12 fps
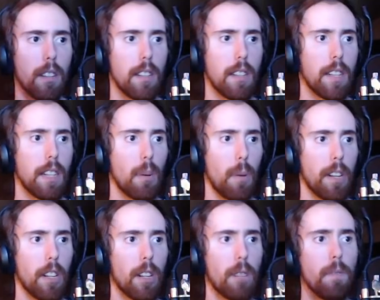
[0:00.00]
Okay, here we
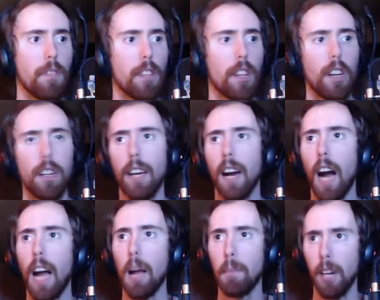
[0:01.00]
go. Yeah,
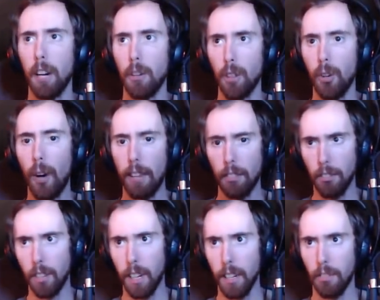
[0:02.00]
I am going to do the classic
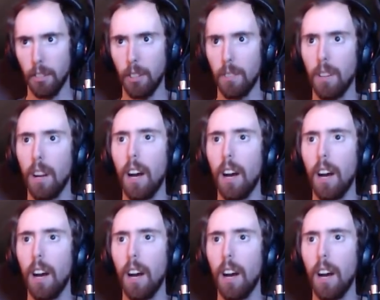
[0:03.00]
settings, though.